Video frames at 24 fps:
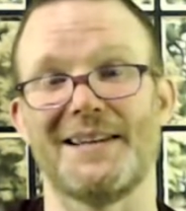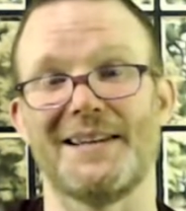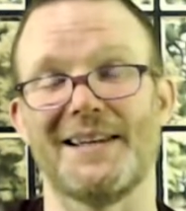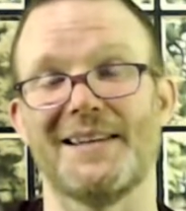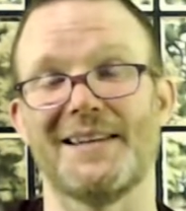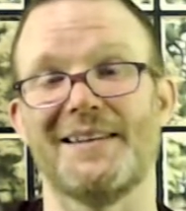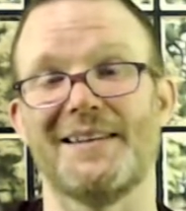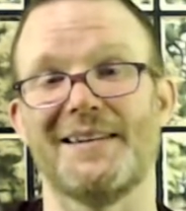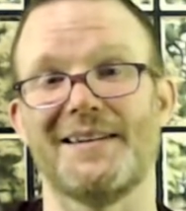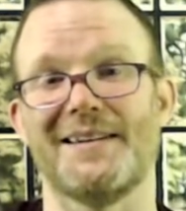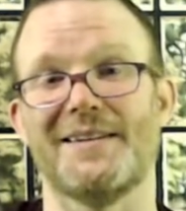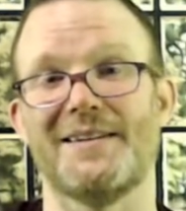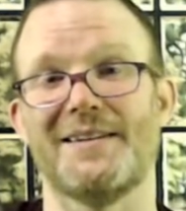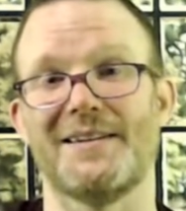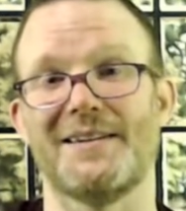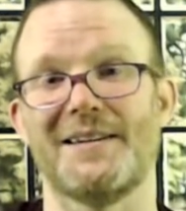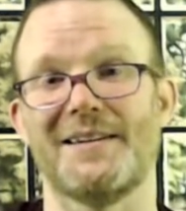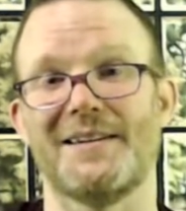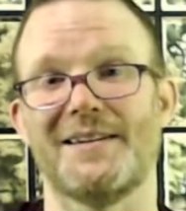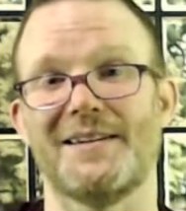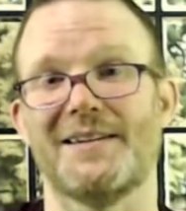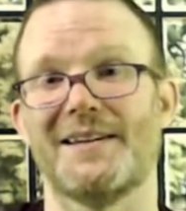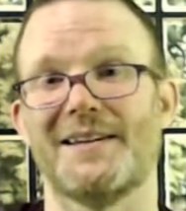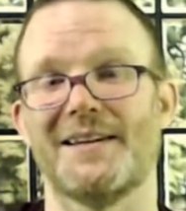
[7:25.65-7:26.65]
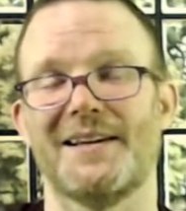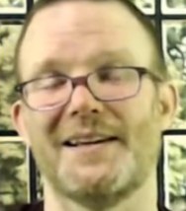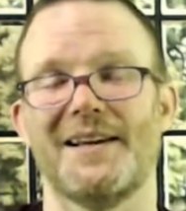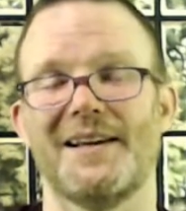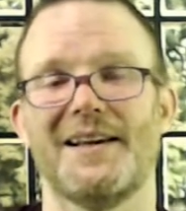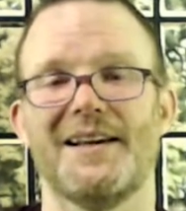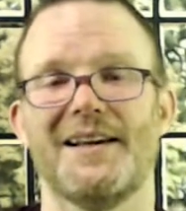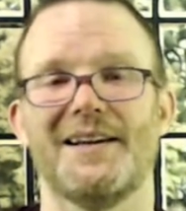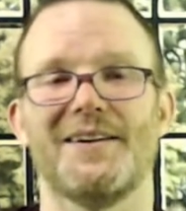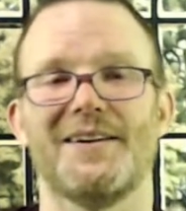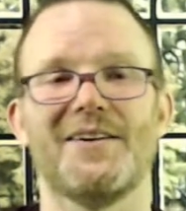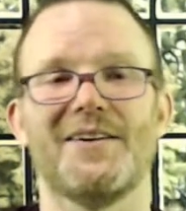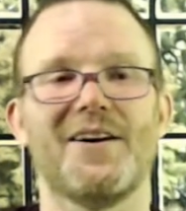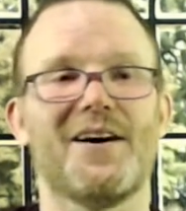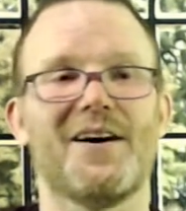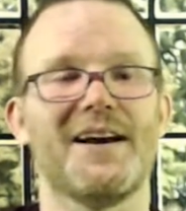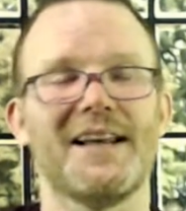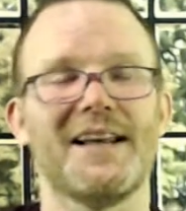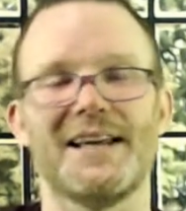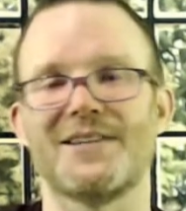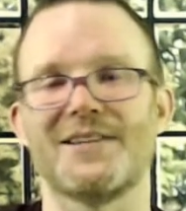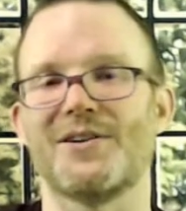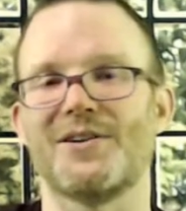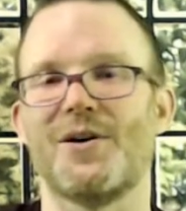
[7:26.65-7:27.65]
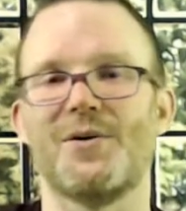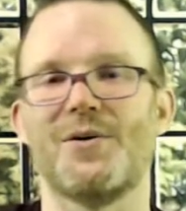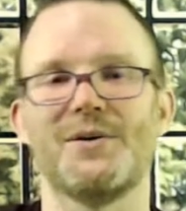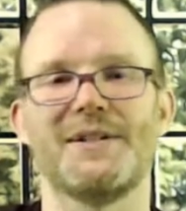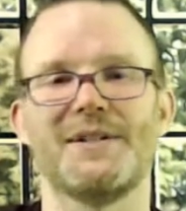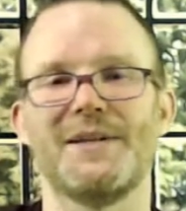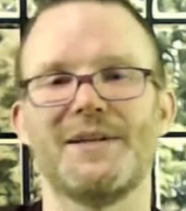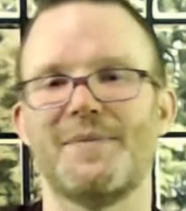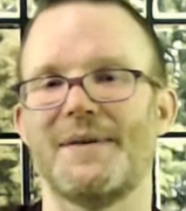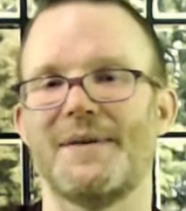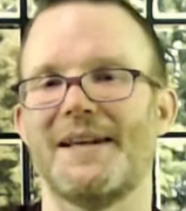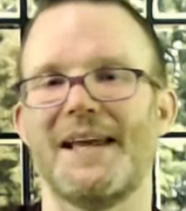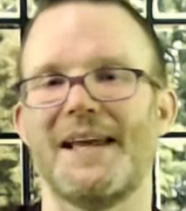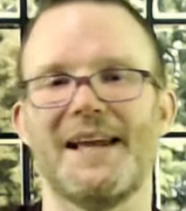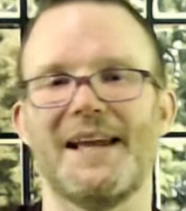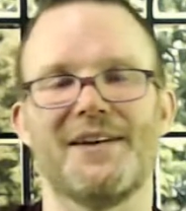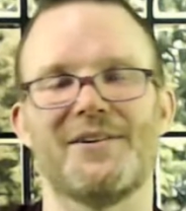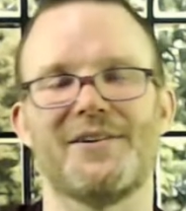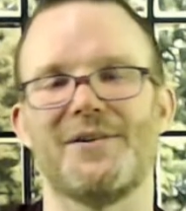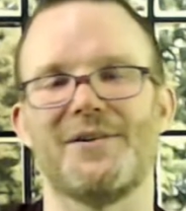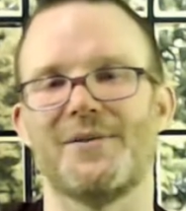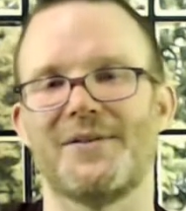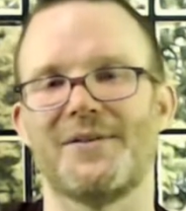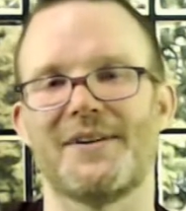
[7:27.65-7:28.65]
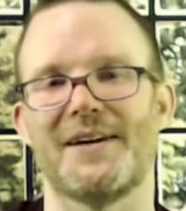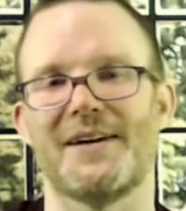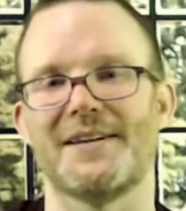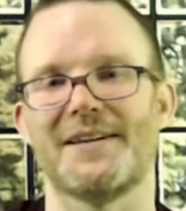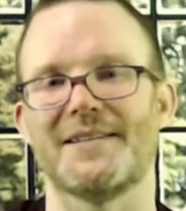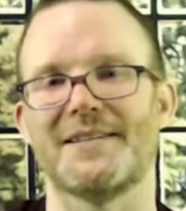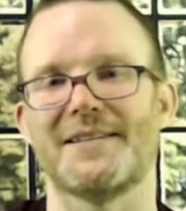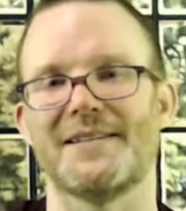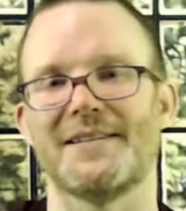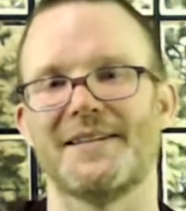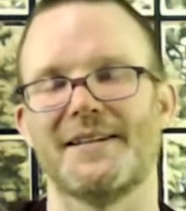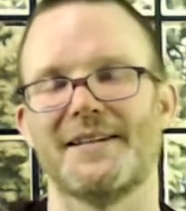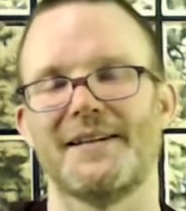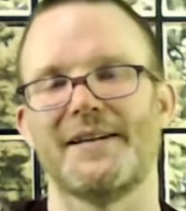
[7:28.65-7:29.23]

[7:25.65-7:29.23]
Like the God has only been angry with us.